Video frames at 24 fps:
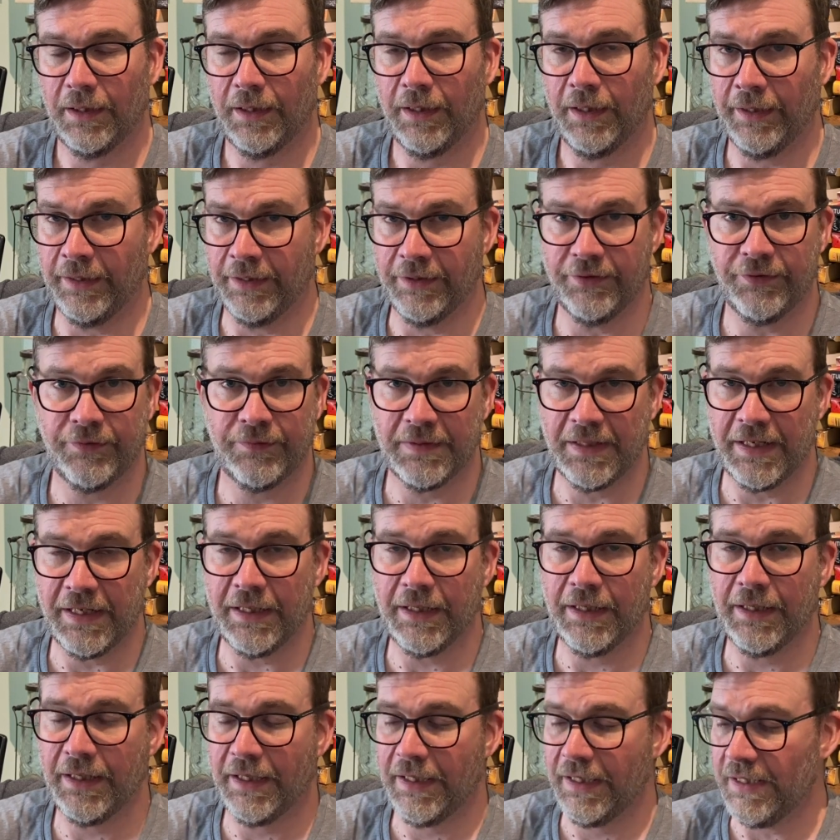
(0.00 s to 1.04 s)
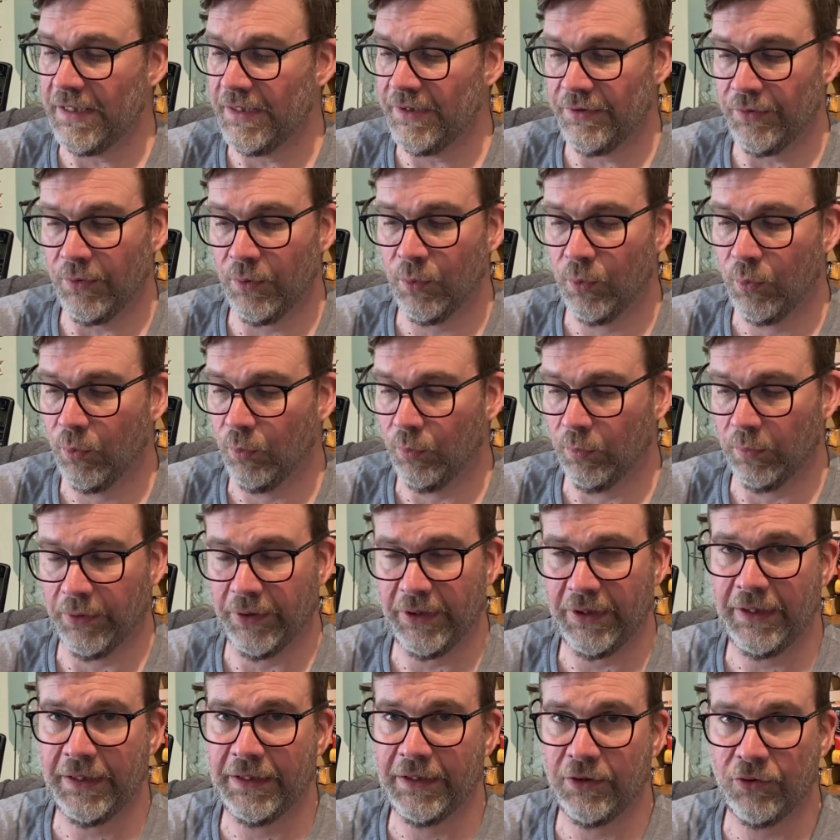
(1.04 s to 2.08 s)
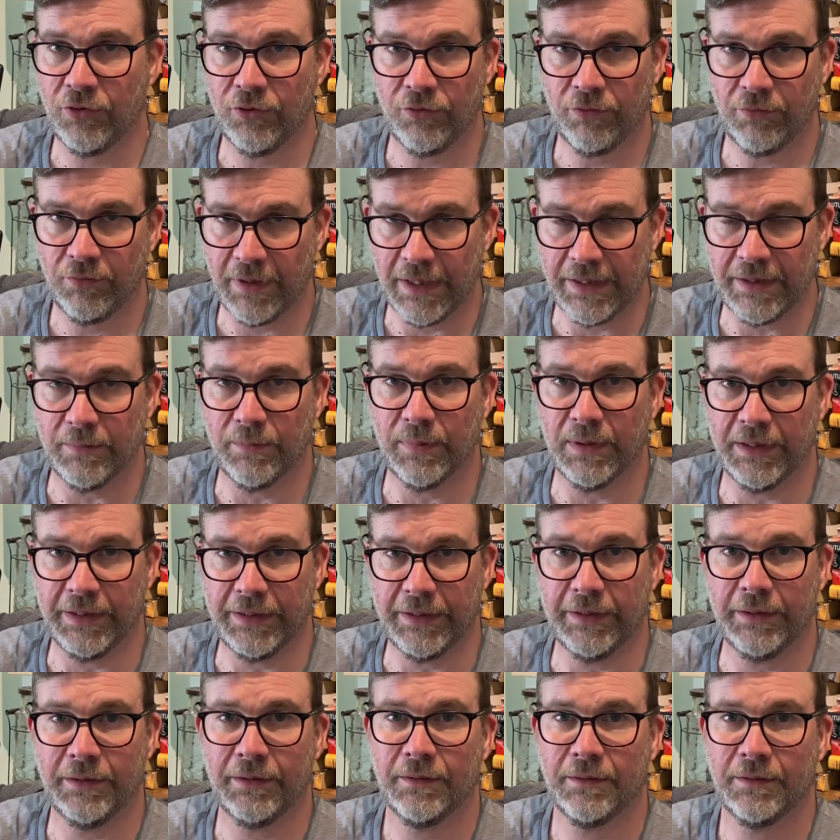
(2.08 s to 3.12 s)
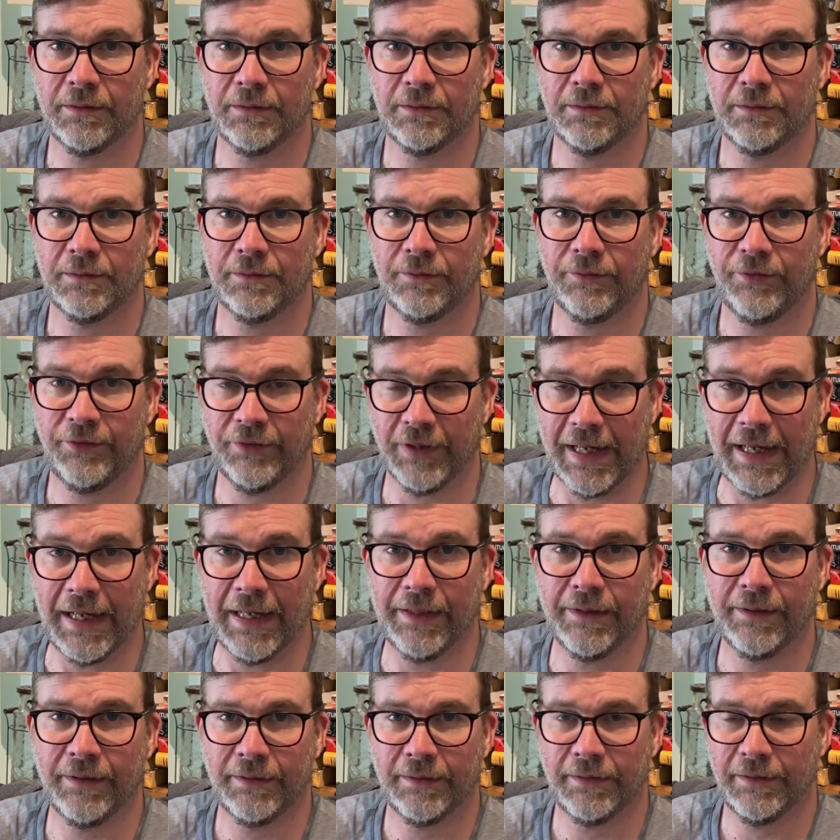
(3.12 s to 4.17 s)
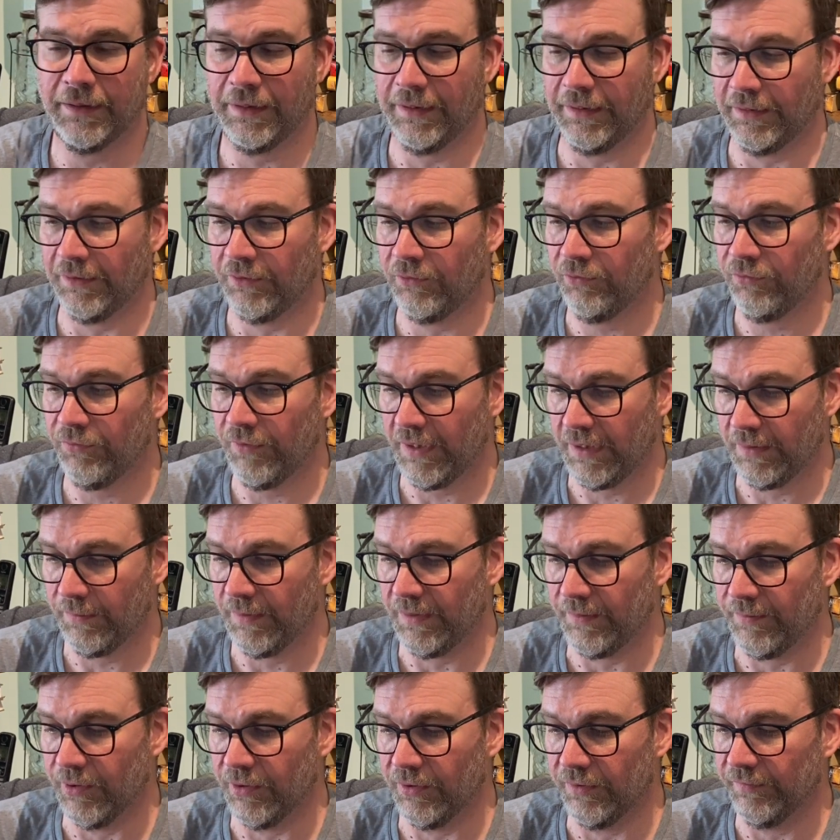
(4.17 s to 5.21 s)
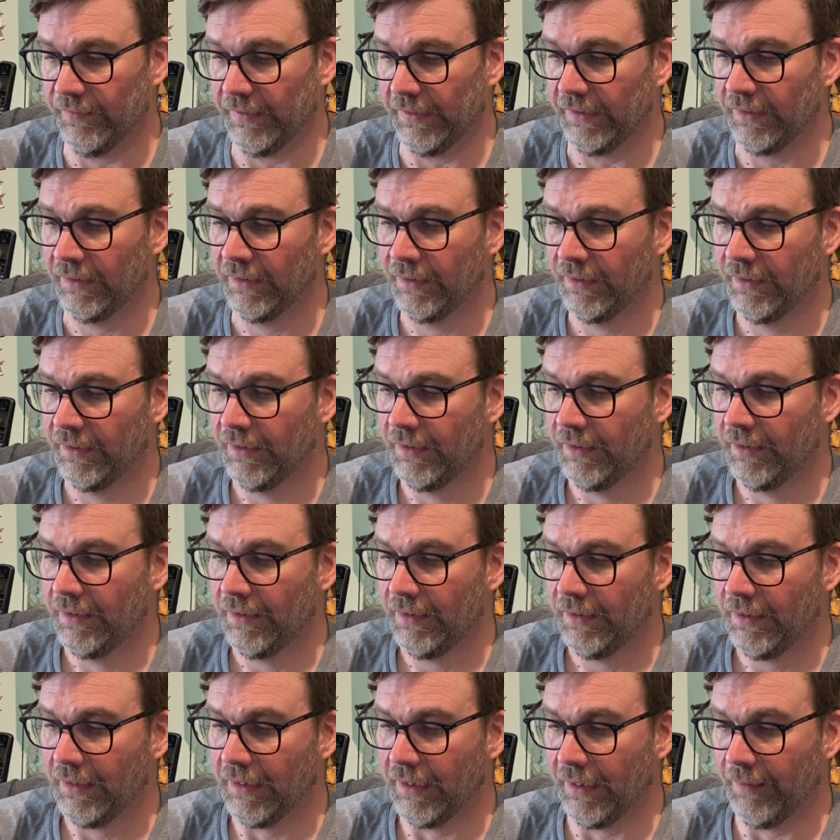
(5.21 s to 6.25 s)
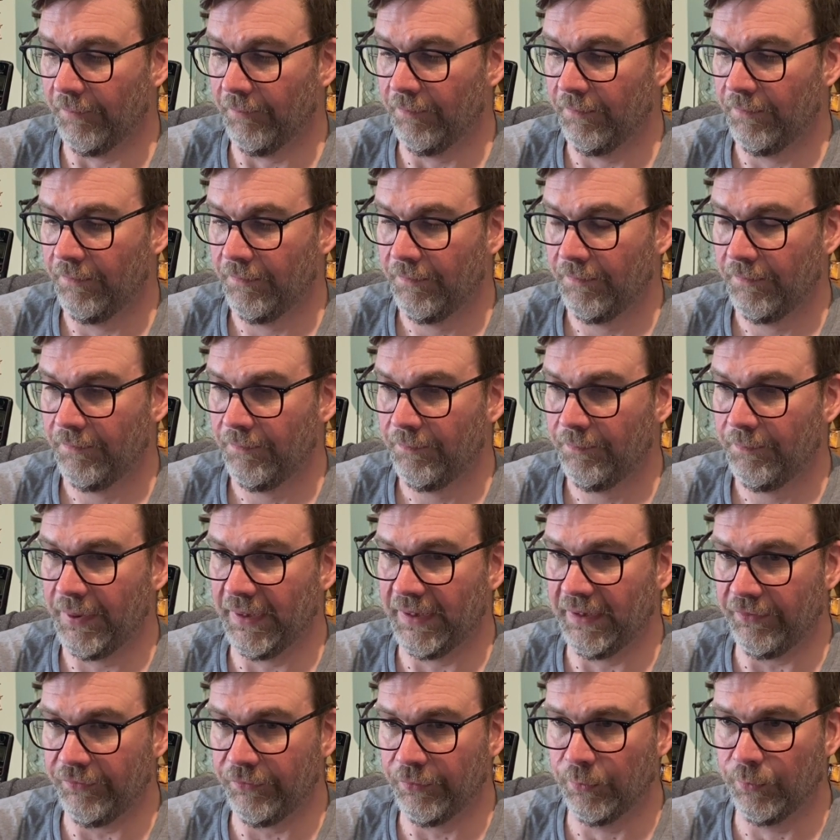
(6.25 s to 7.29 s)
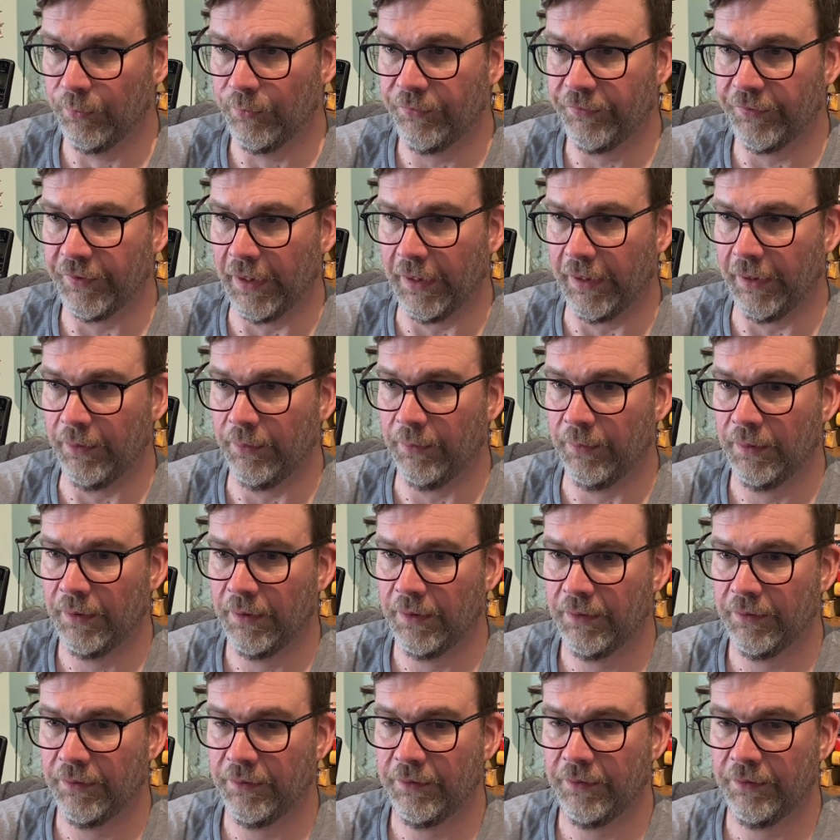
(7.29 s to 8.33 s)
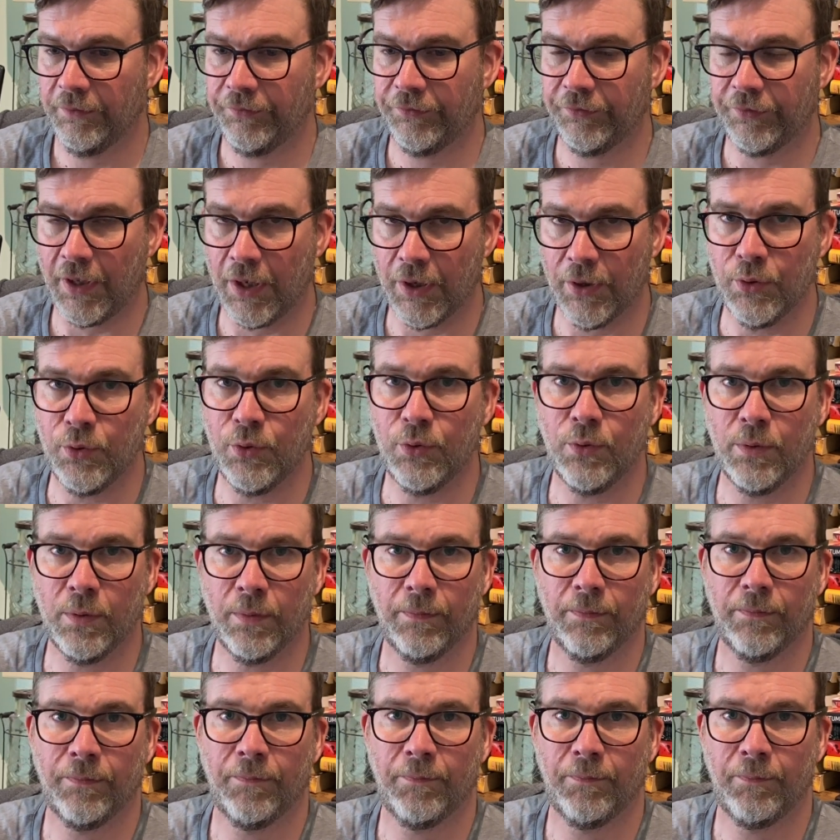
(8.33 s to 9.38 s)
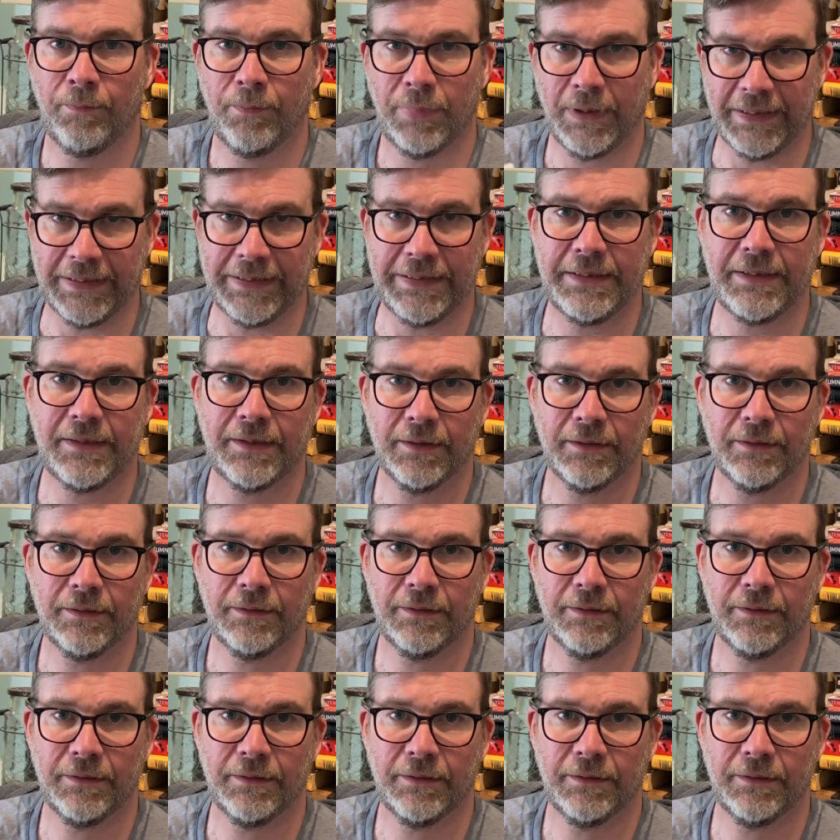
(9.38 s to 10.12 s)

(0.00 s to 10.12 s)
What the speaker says: And it's all incredibly sad and incredibly moving. But it's also so bleak